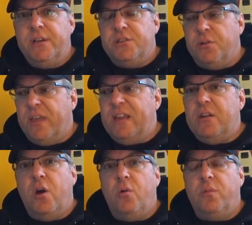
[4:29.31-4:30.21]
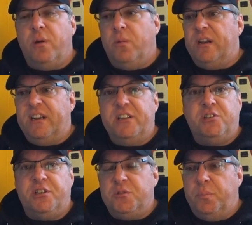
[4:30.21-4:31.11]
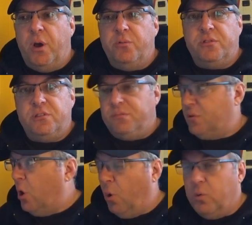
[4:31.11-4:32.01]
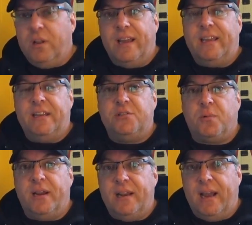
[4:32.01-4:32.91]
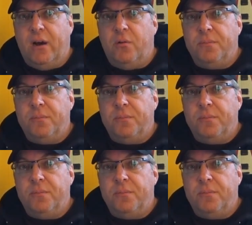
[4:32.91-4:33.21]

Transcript: So they know that when an engine is bone cold like it is right now,